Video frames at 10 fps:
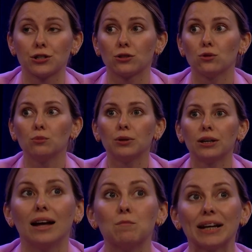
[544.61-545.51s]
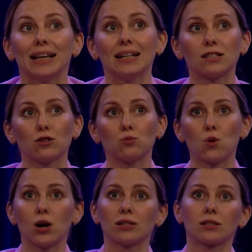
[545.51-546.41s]
it could be. In my case, it
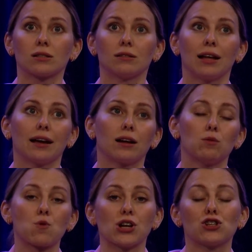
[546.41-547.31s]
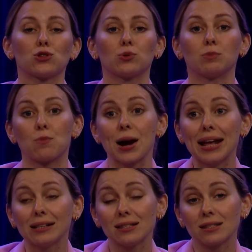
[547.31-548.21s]
was like collaborations with
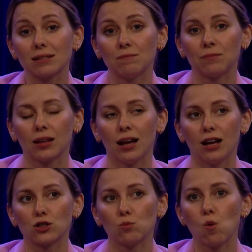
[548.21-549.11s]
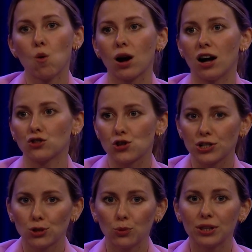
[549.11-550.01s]
brands, small
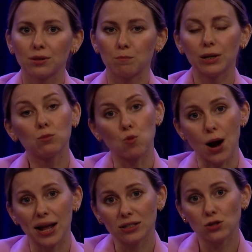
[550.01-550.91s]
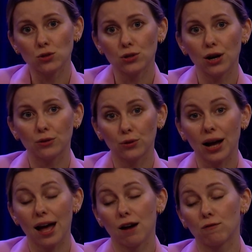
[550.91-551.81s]
contracts with big brands
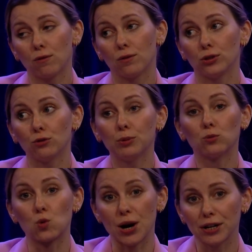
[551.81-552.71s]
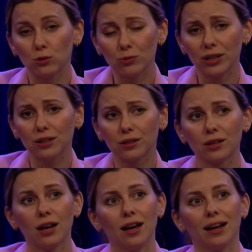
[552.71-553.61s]
you've been working with
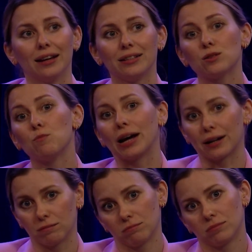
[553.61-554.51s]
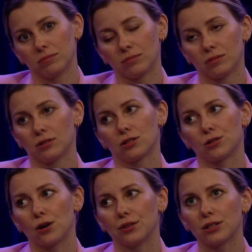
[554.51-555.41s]
is better.
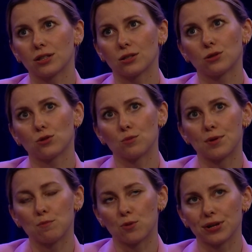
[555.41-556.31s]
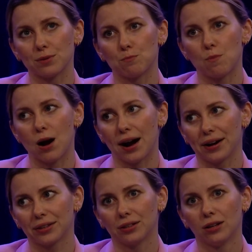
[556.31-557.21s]
So this is super important part.